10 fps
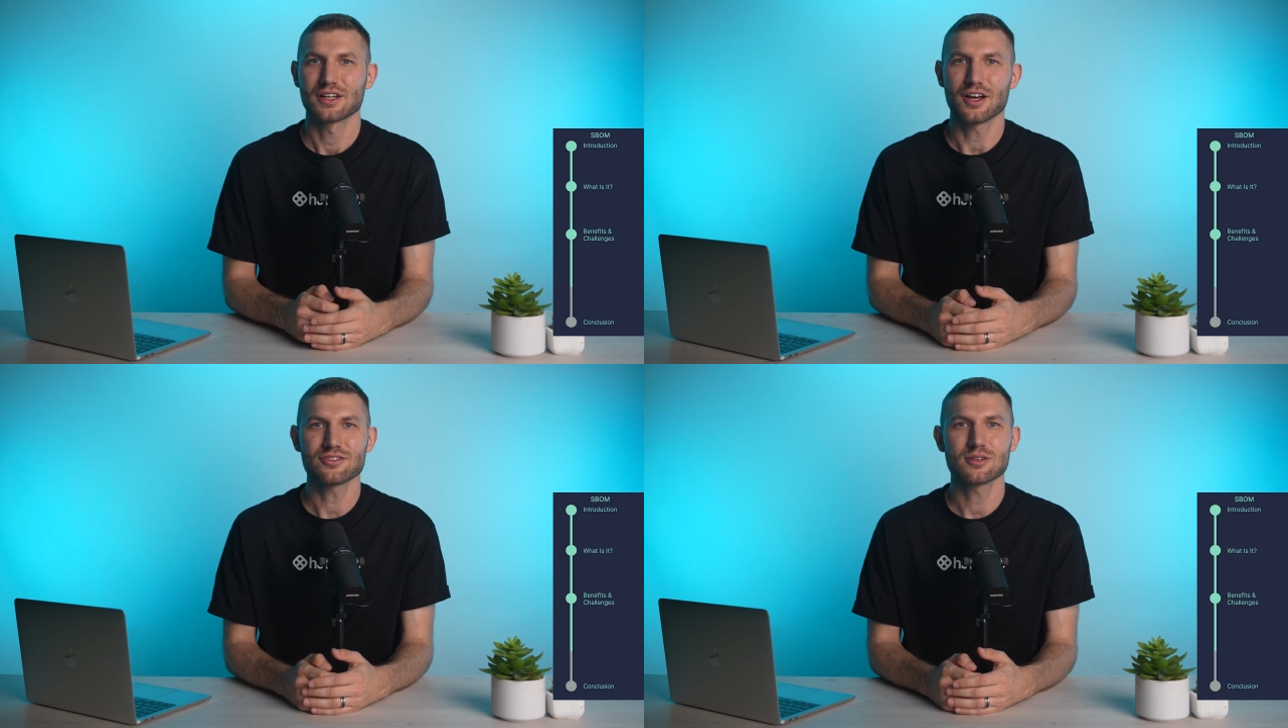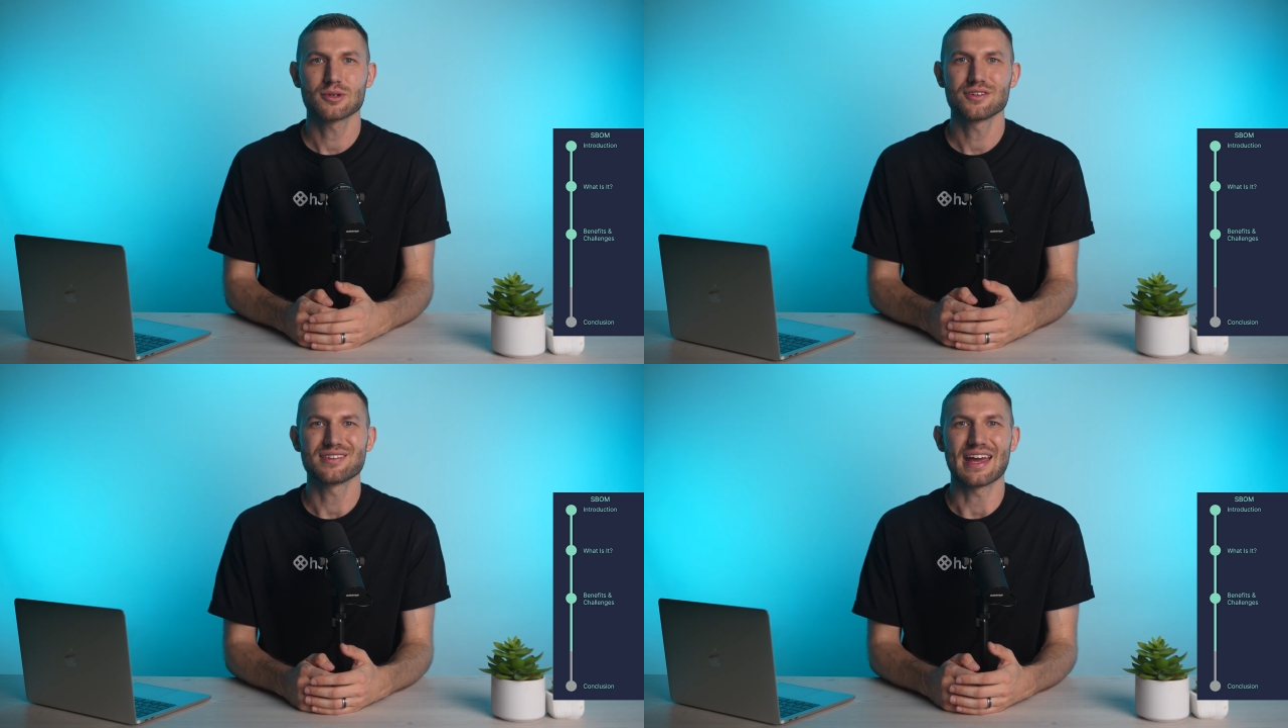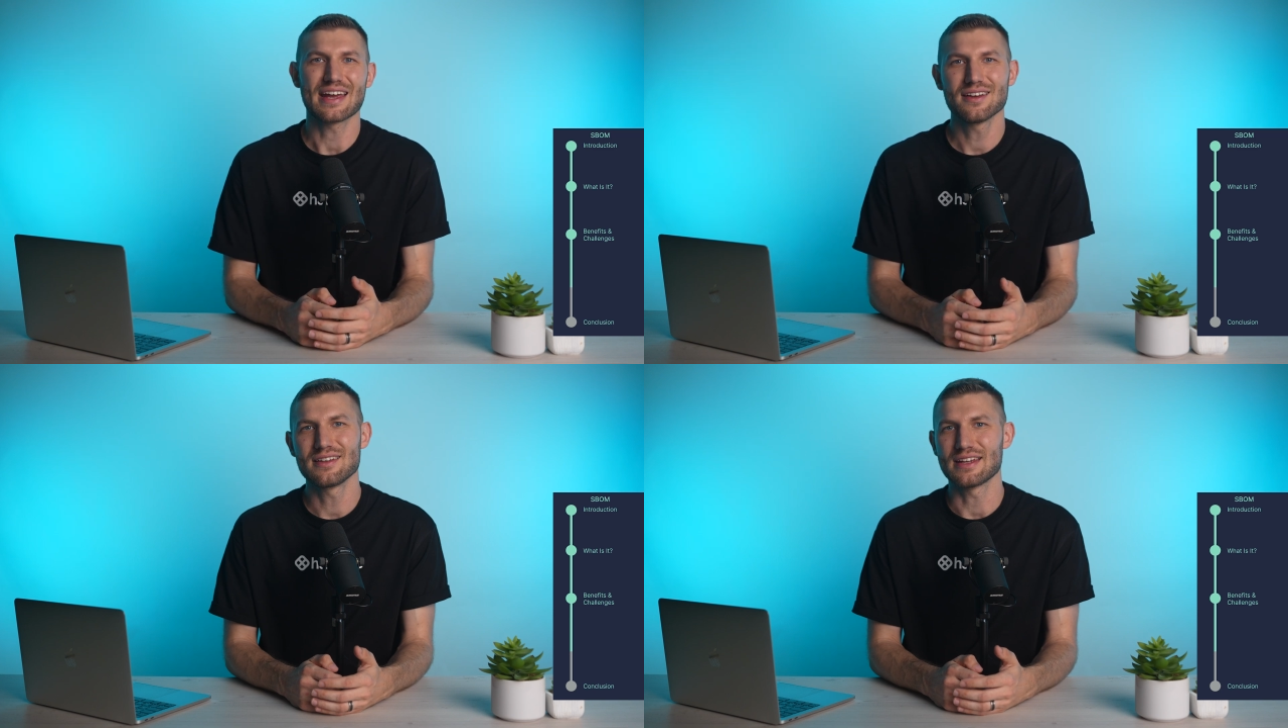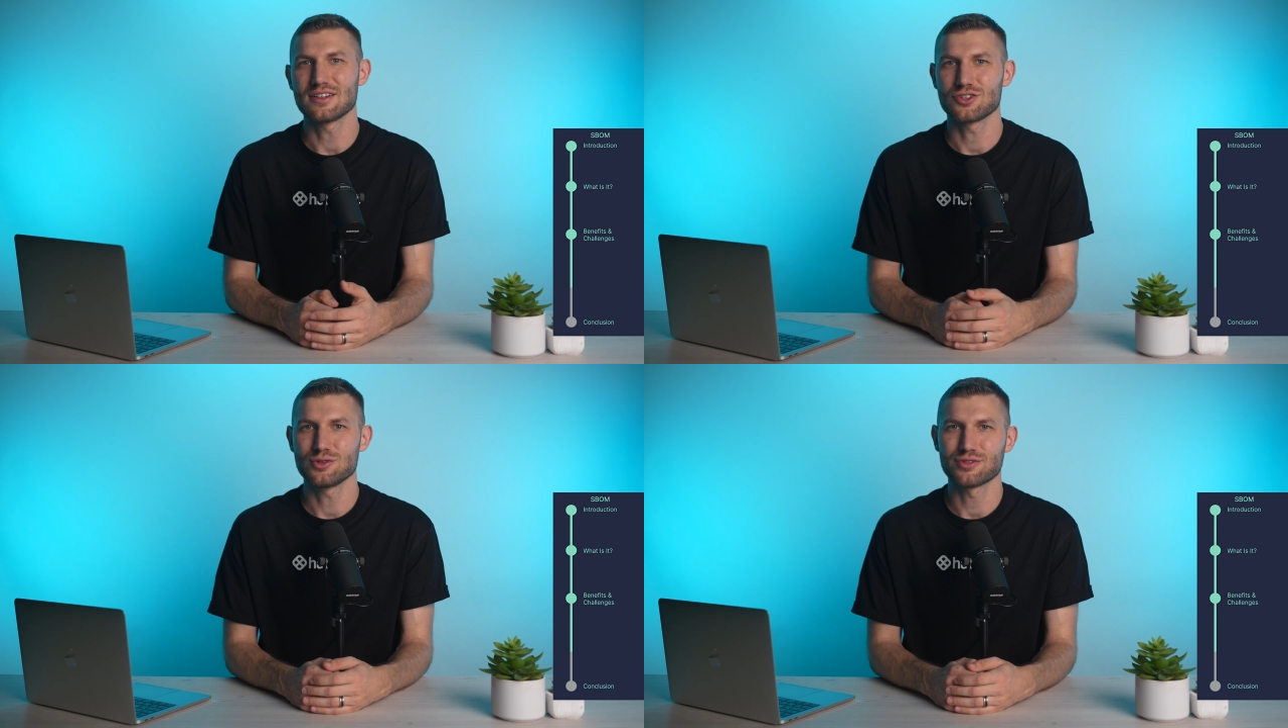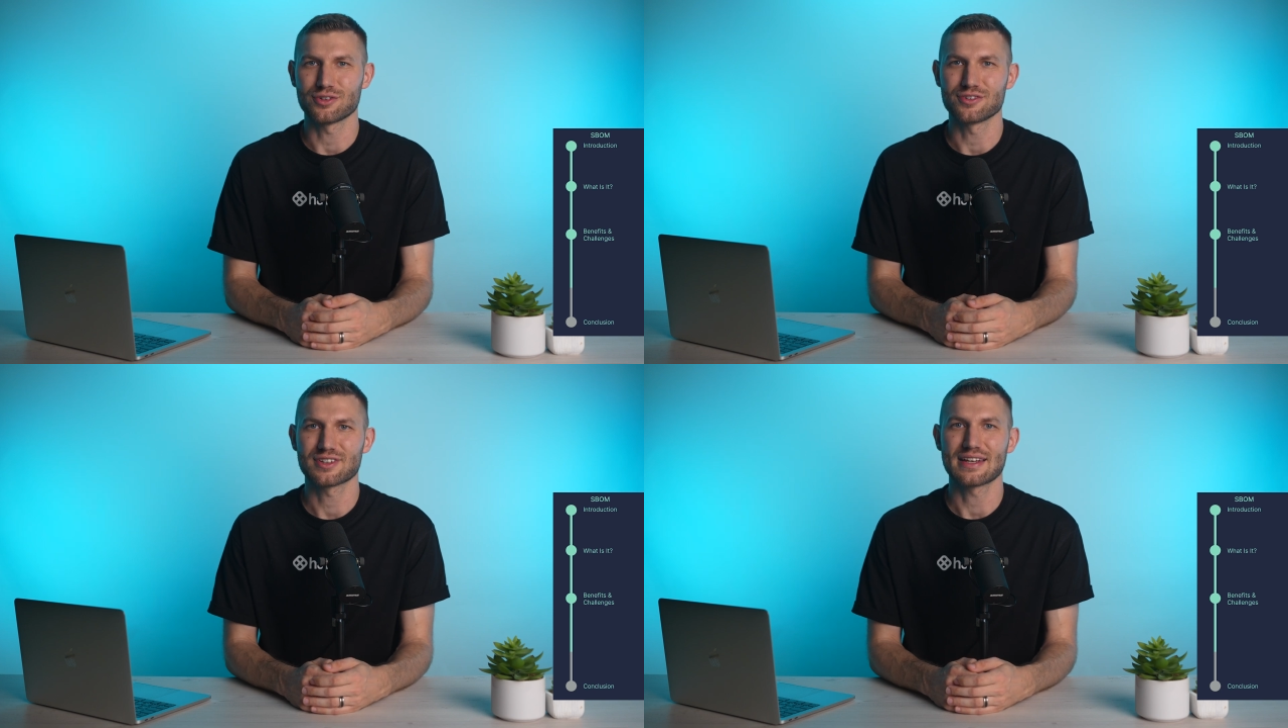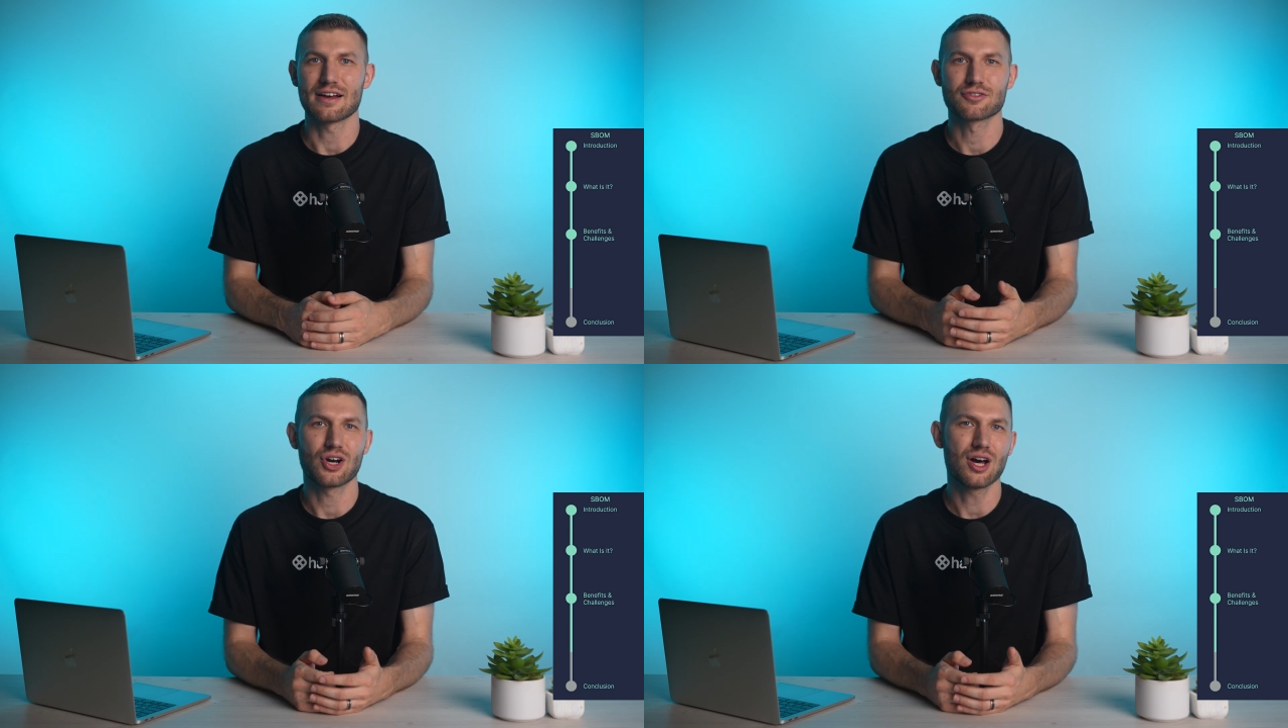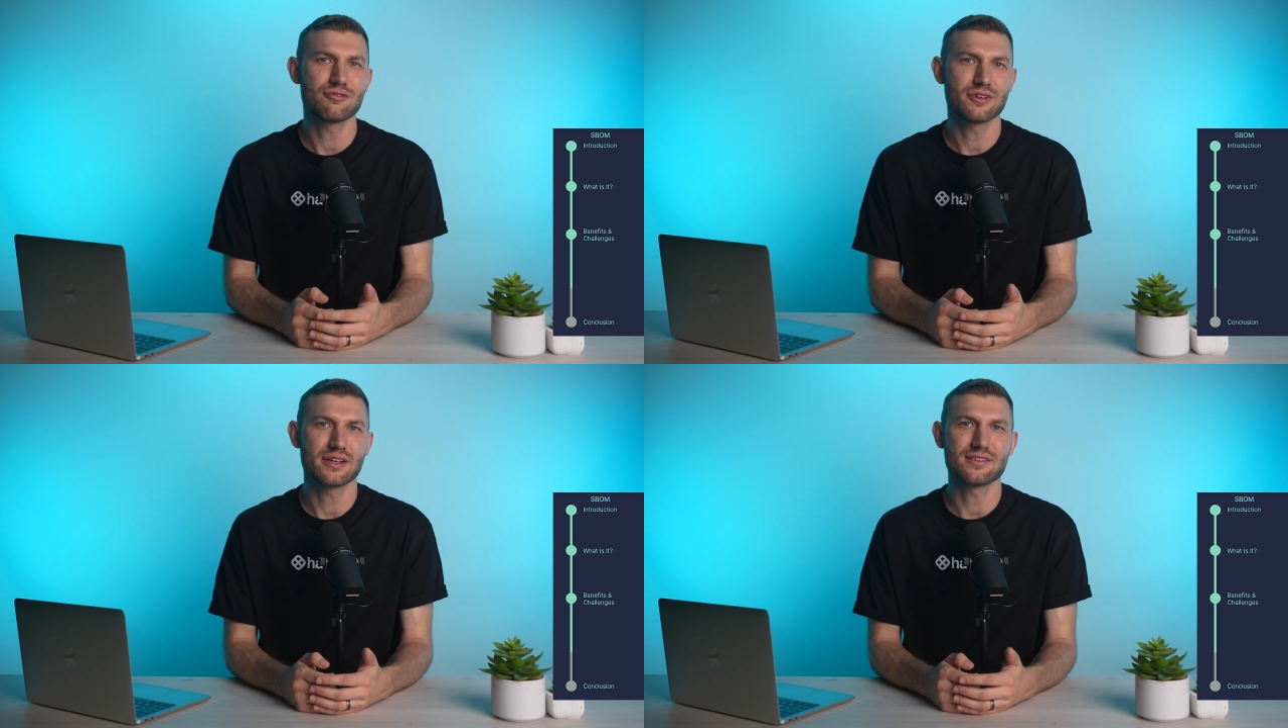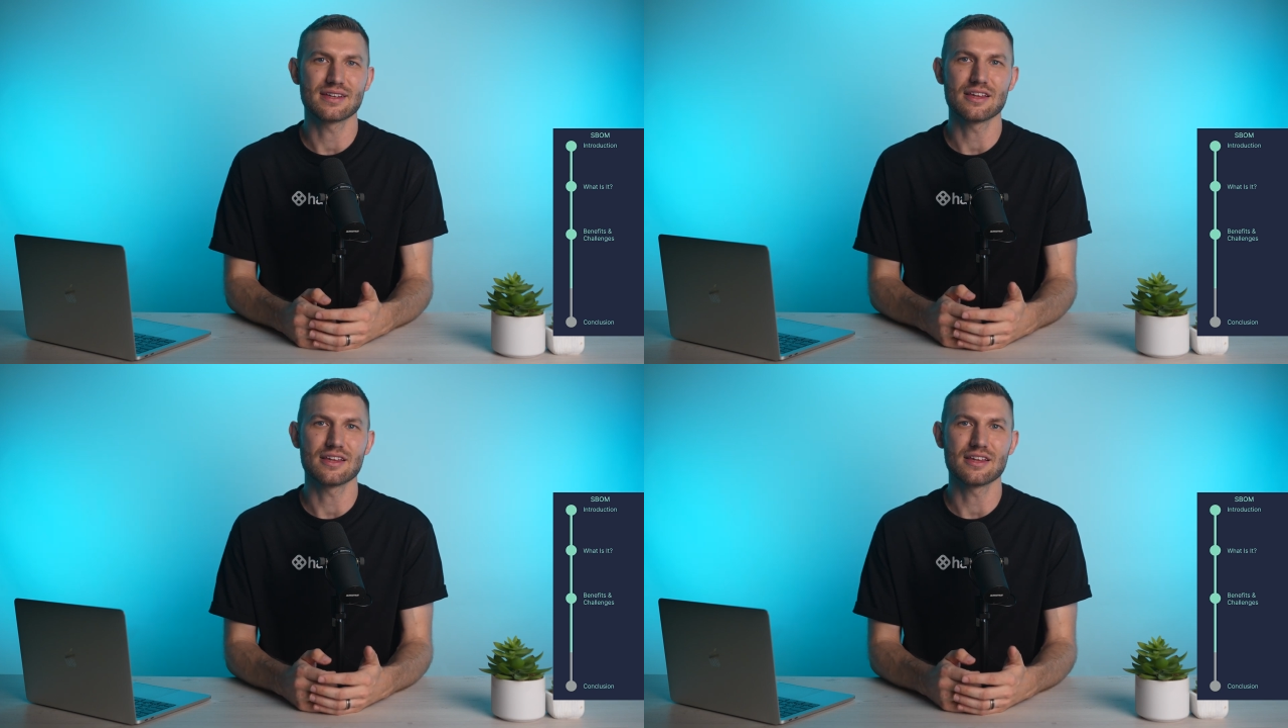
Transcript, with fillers: Customers and end users can have confidence